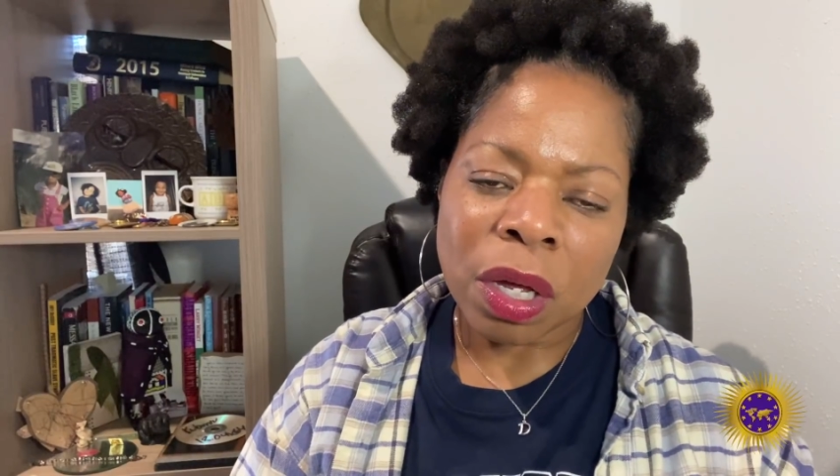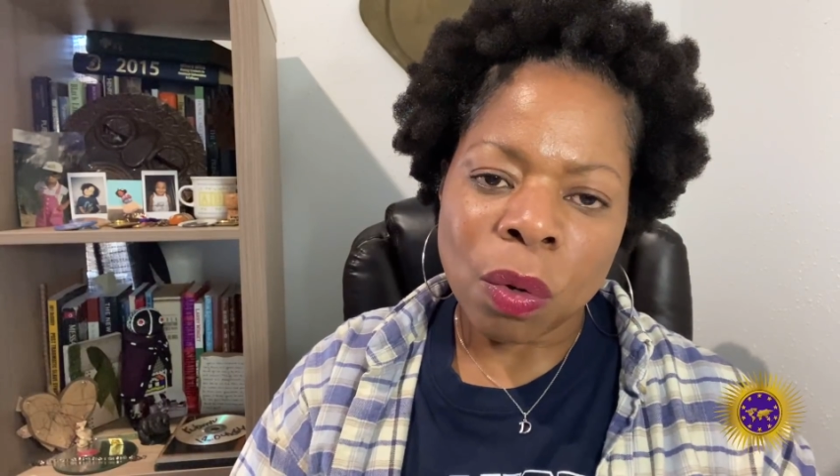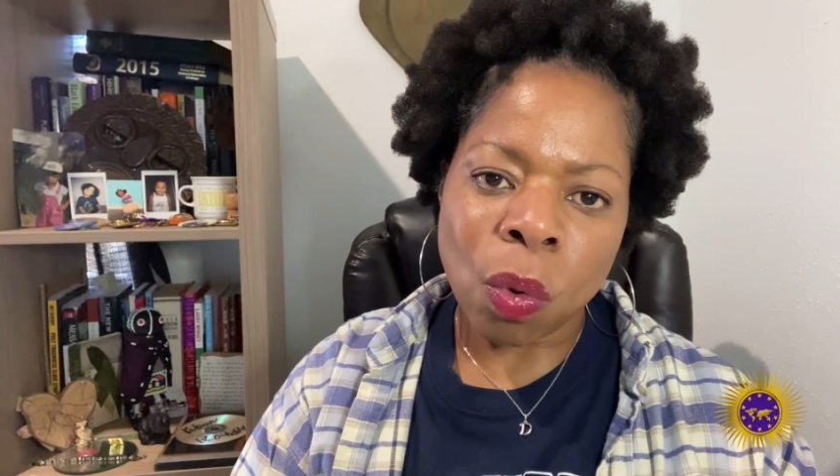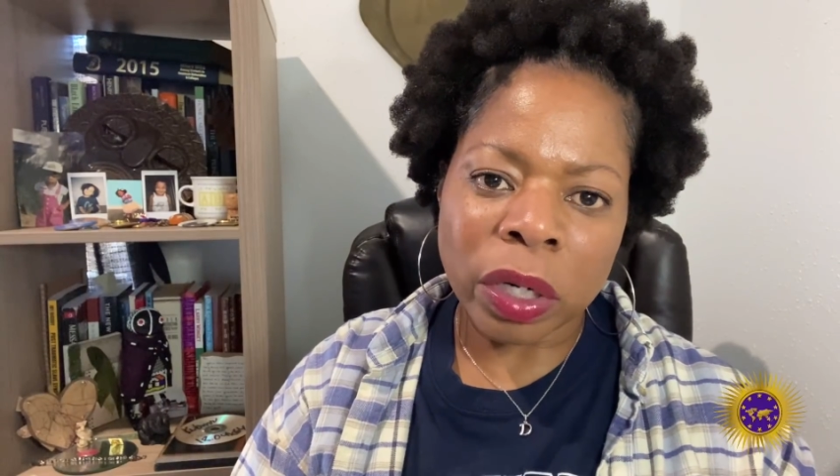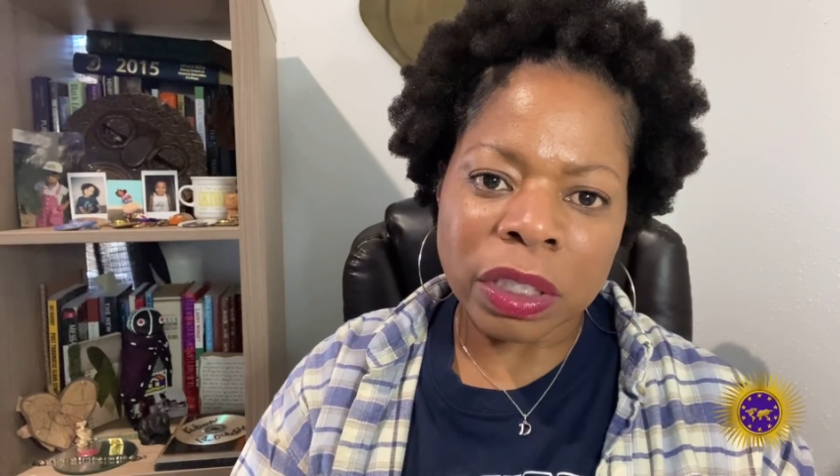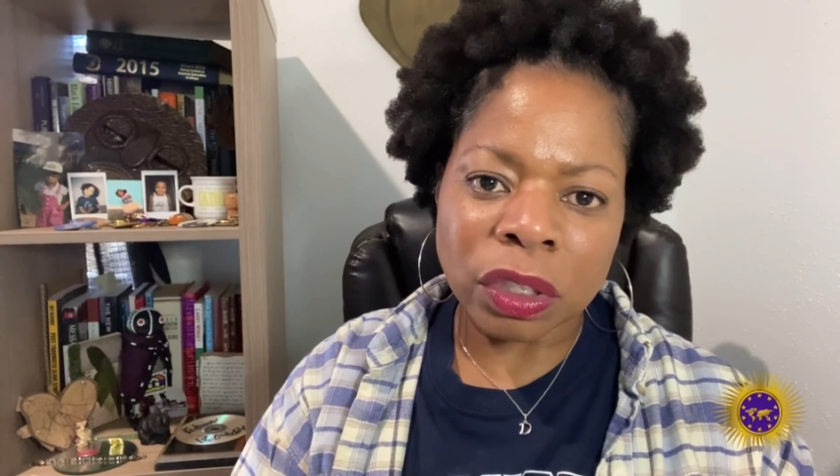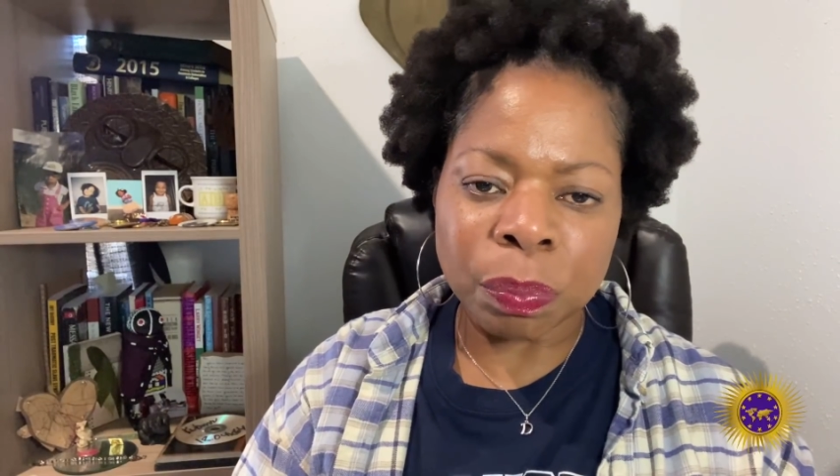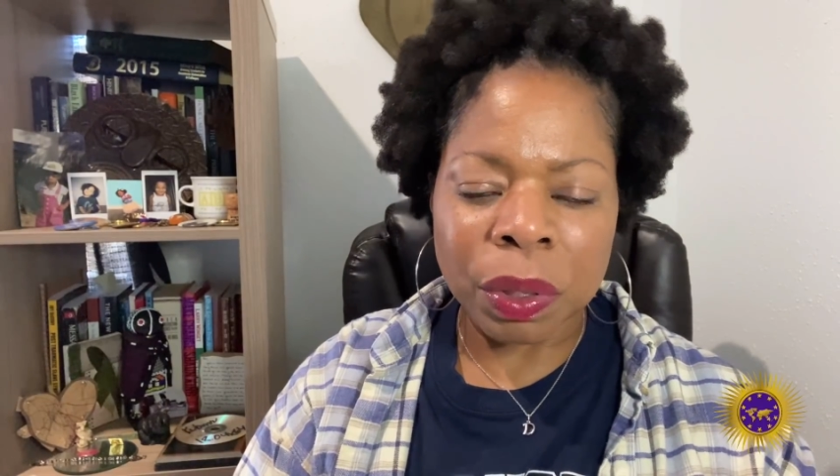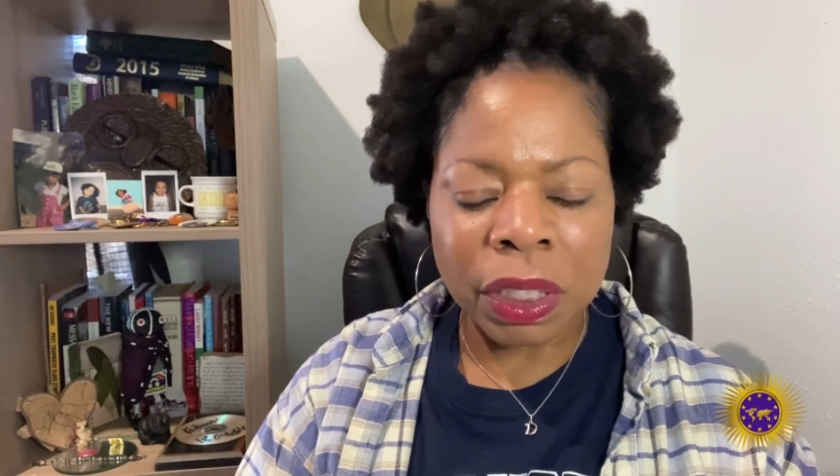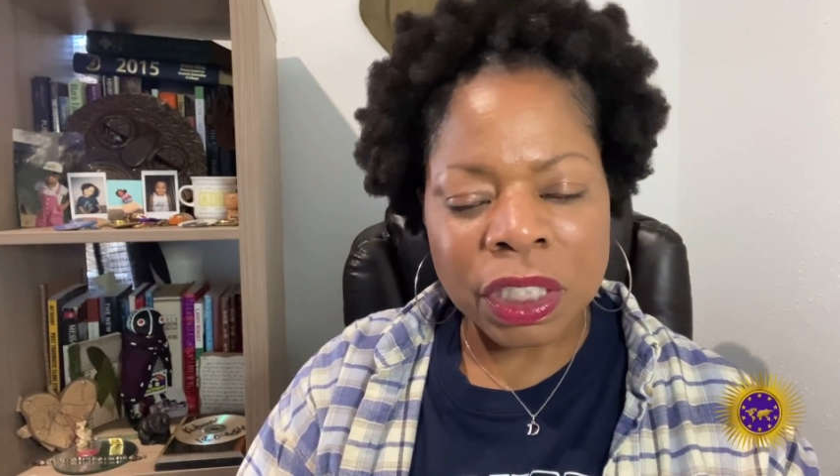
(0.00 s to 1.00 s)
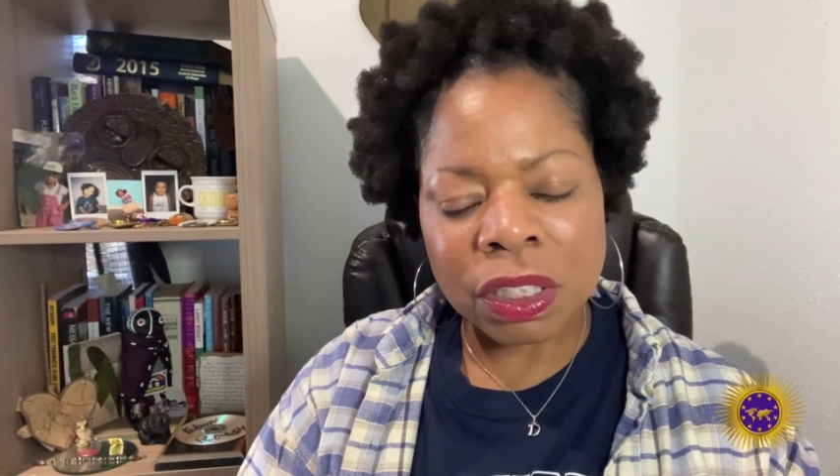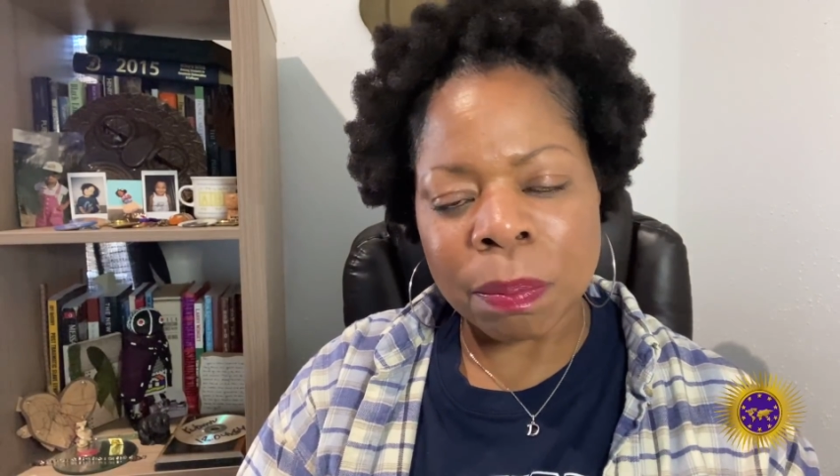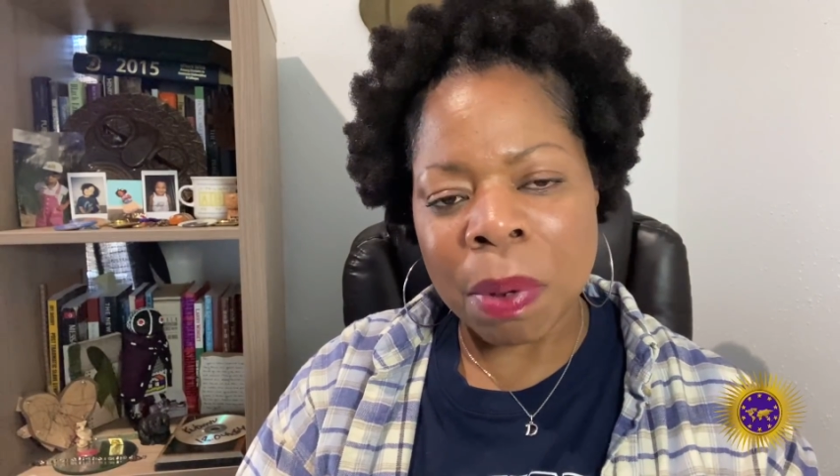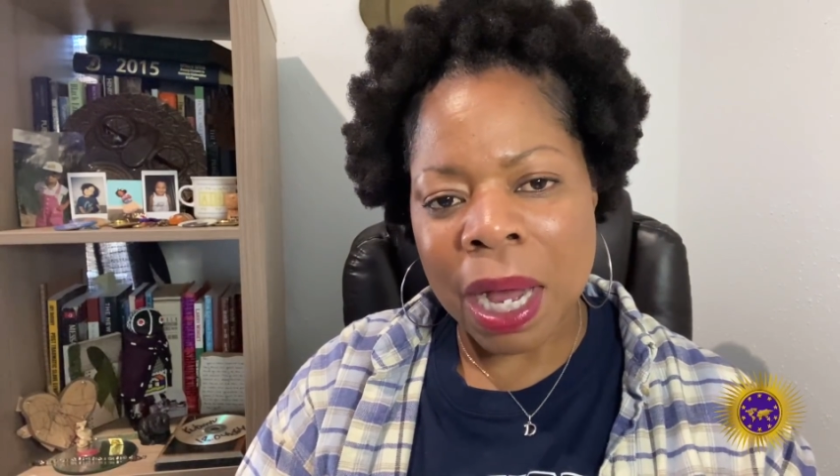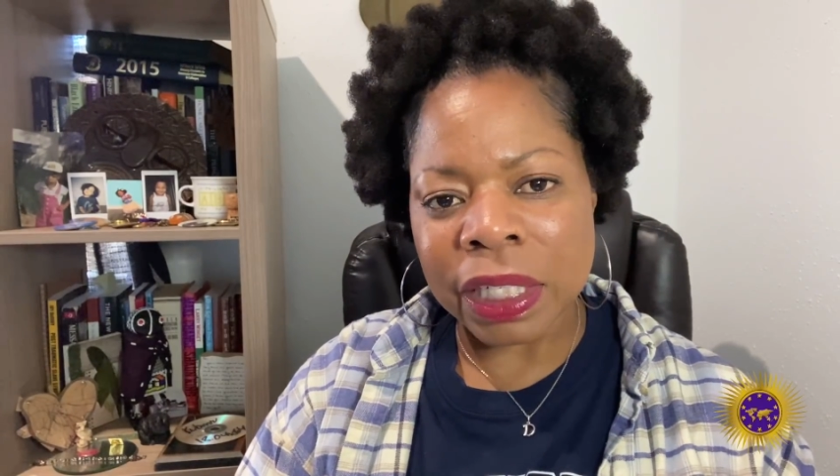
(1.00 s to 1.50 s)
wanting to police the
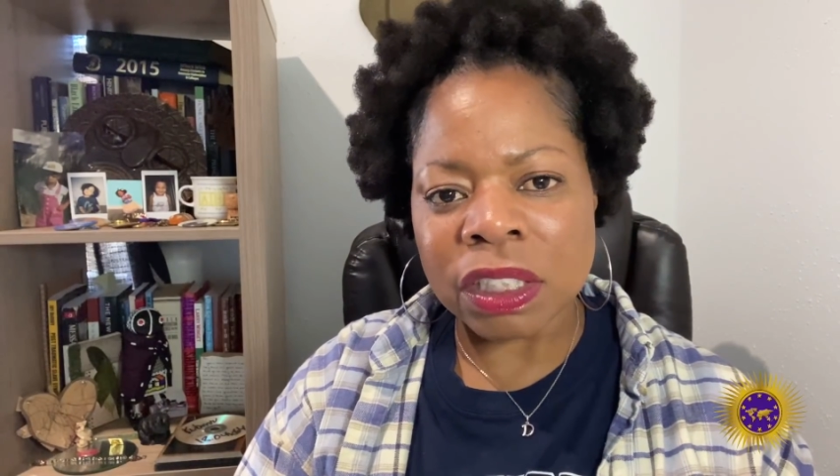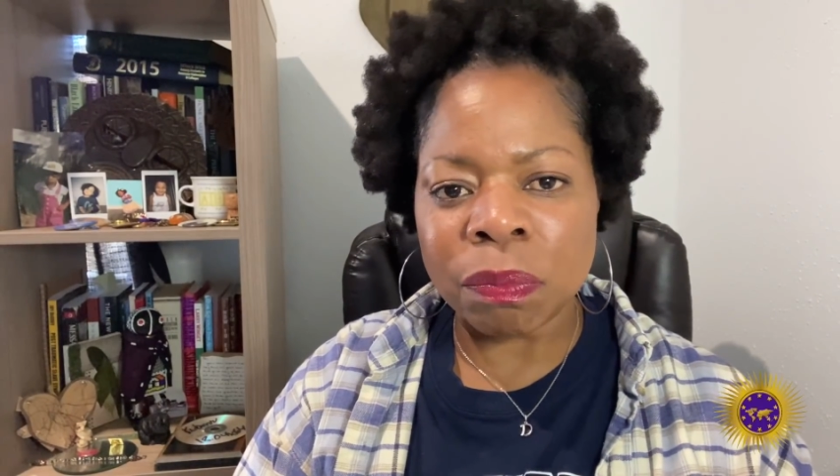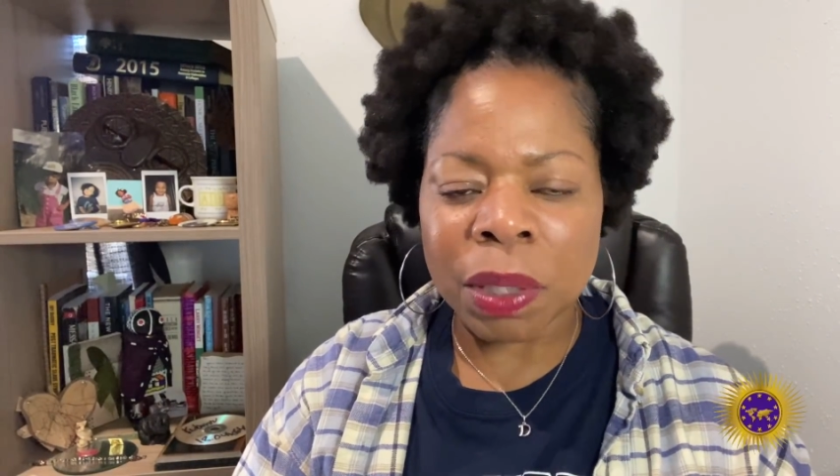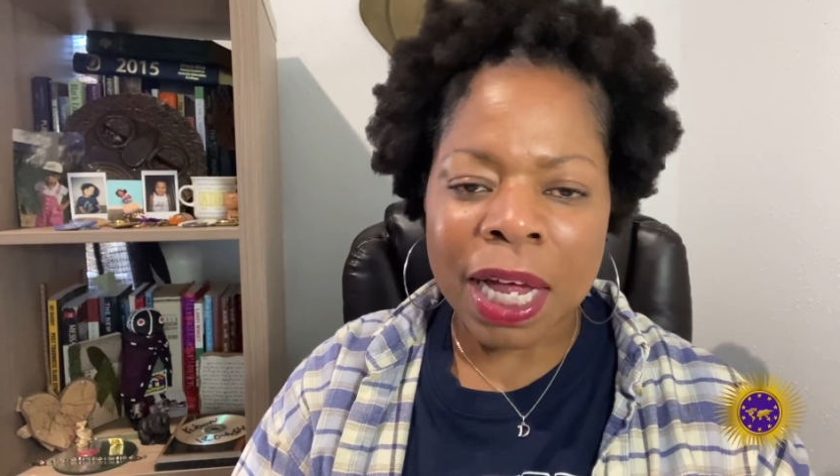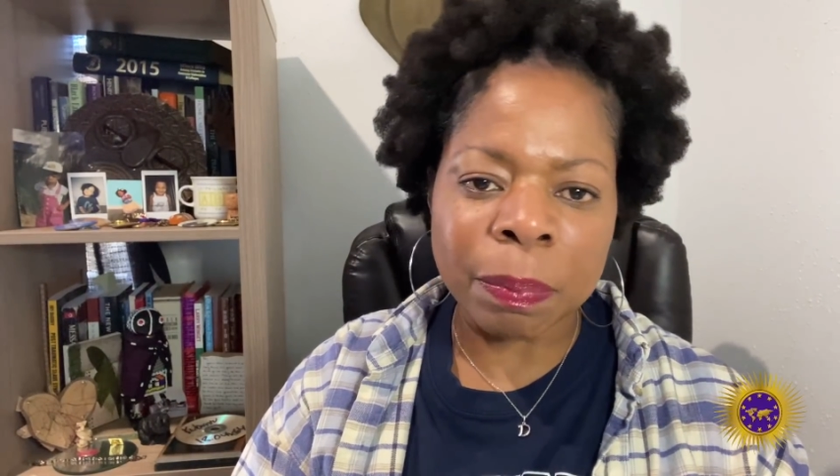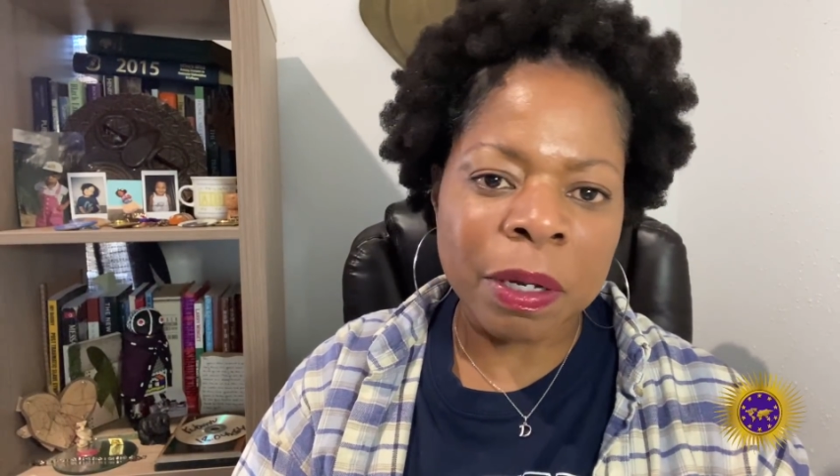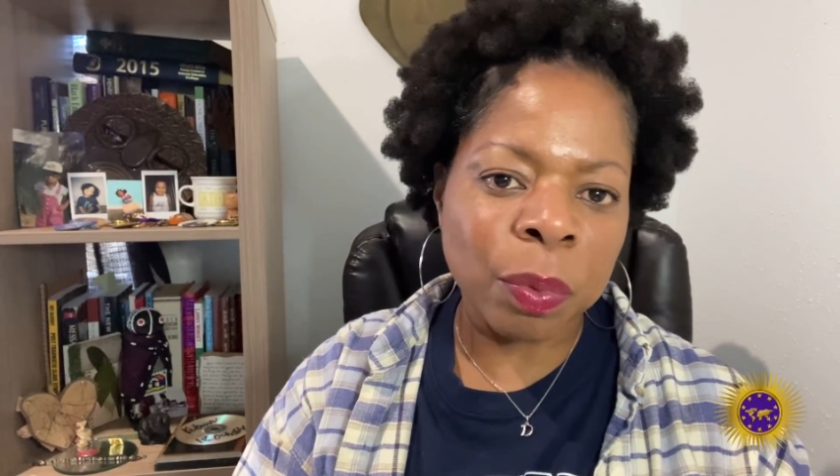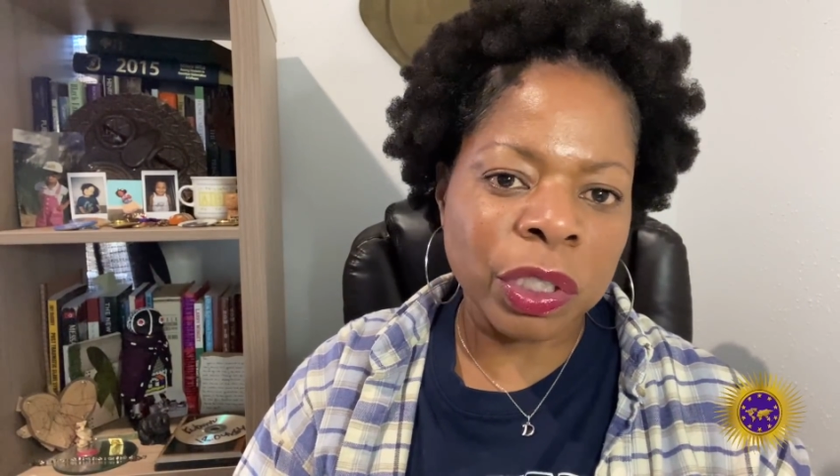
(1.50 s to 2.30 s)
bodies of black people.